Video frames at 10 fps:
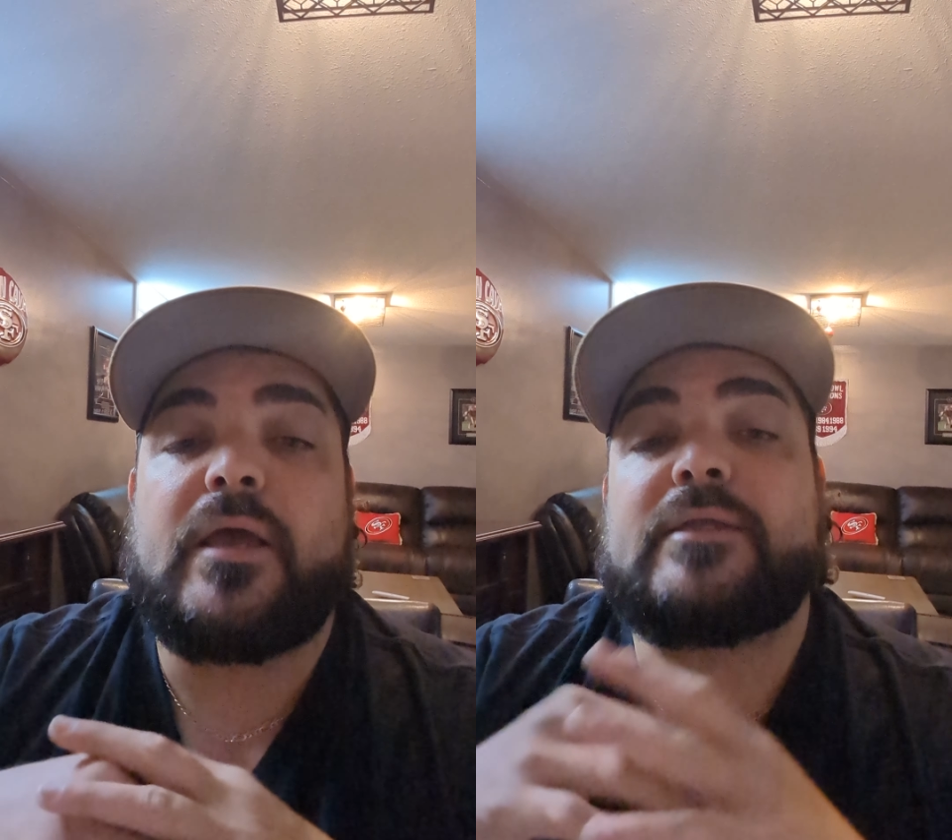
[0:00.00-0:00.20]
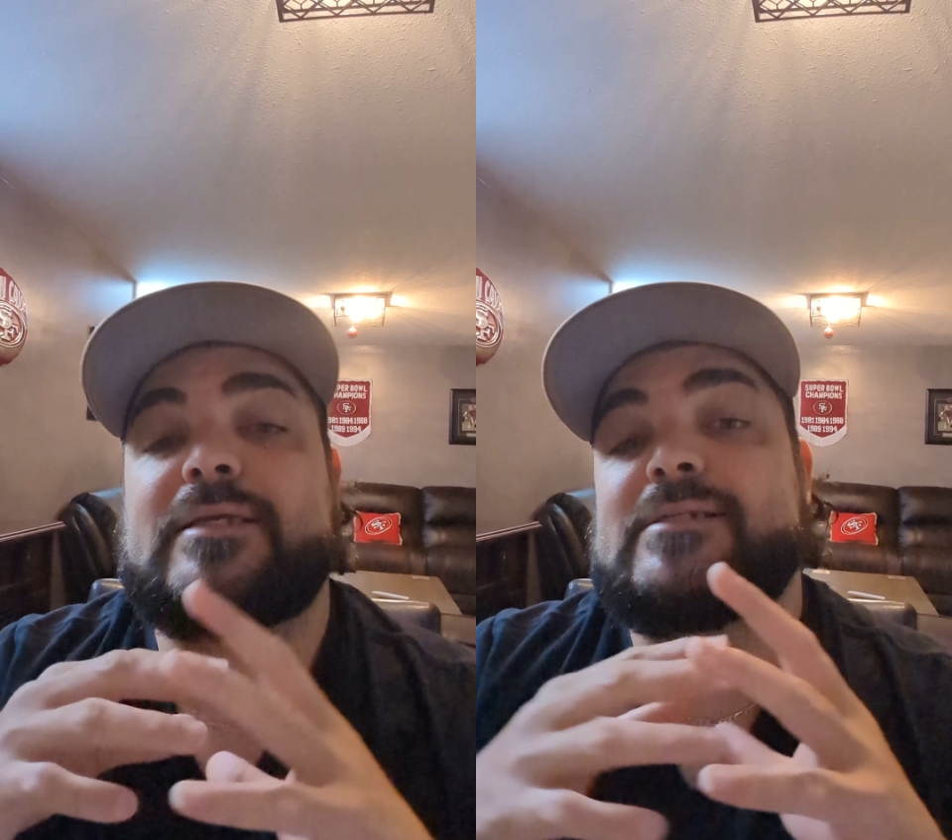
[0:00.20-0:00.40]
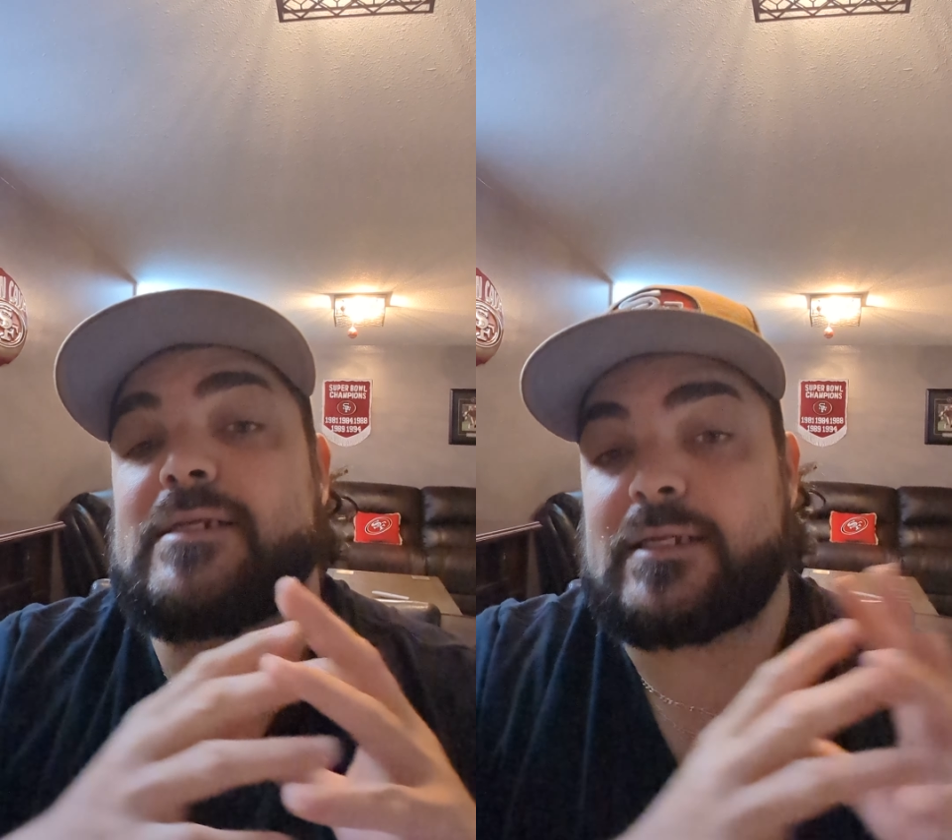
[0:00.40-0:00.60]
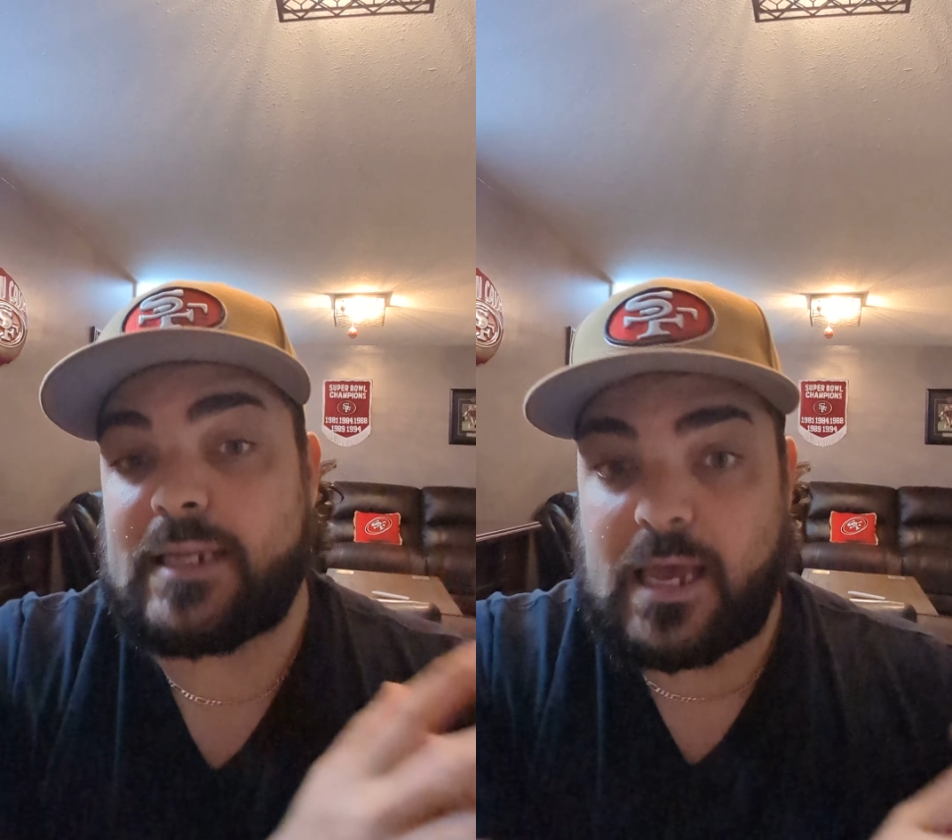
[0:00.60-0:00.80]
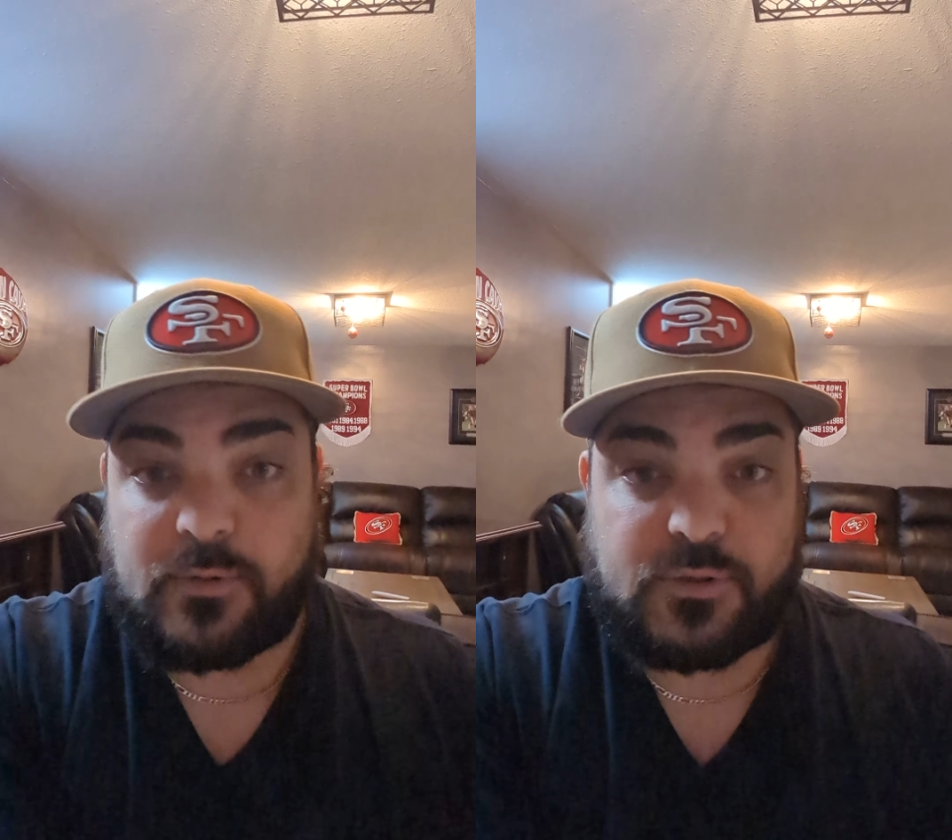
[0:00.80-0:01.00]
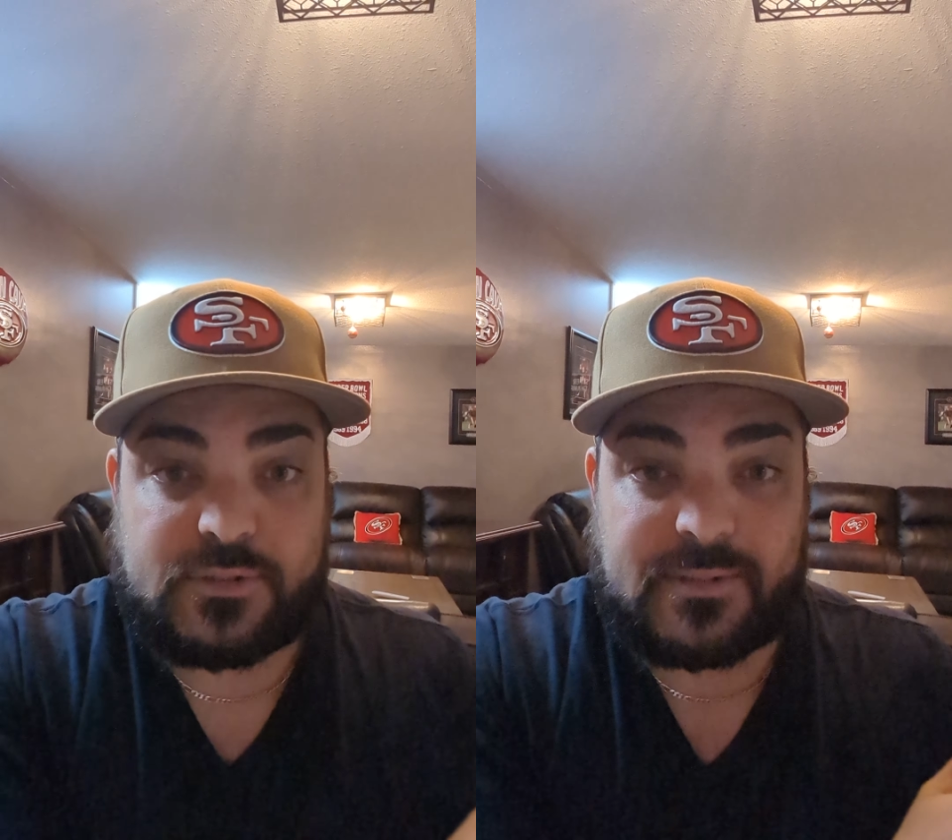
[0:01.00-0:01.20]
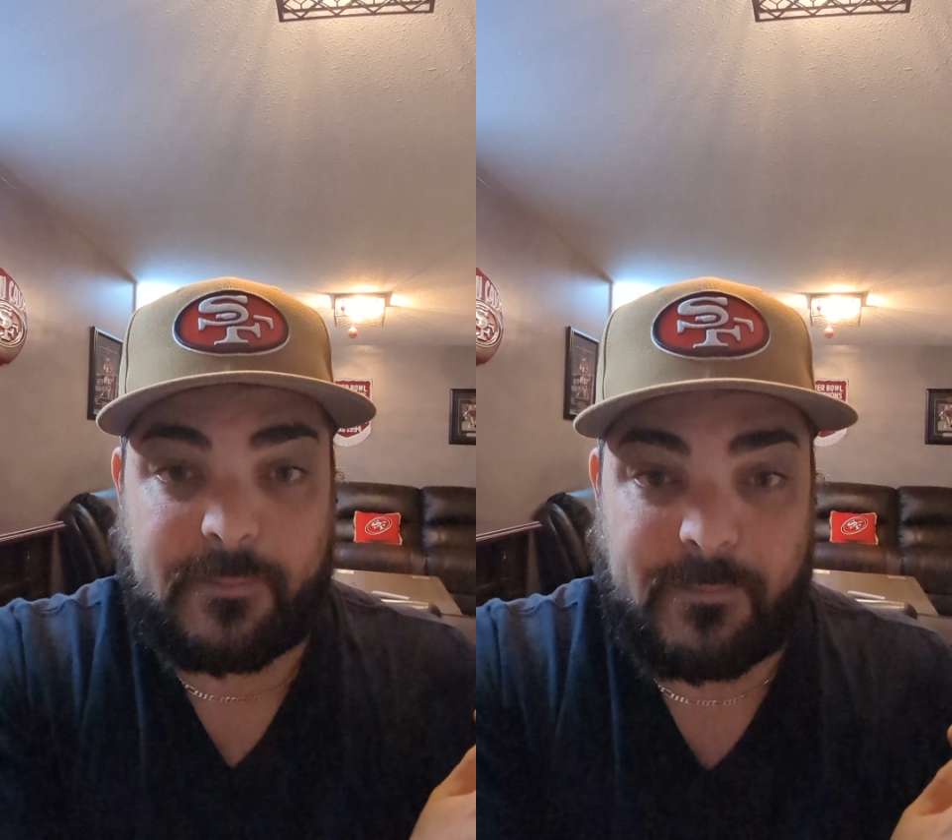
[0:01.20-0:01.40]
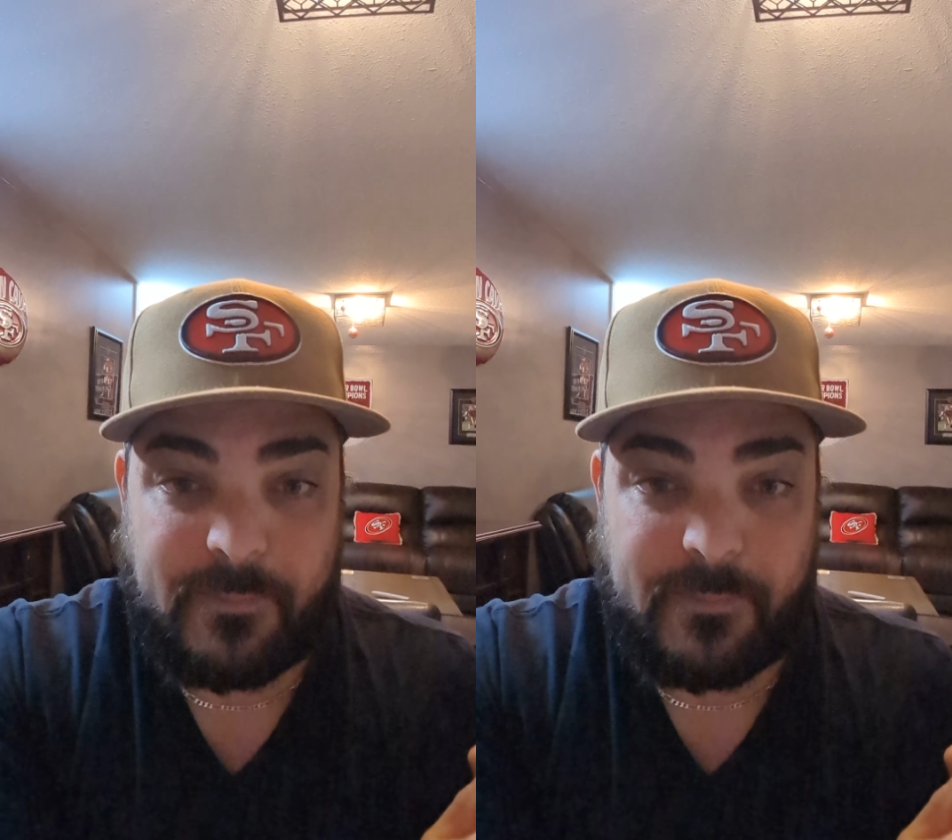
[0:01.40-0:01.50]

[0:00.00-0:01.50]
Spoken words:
It doesn't allow you to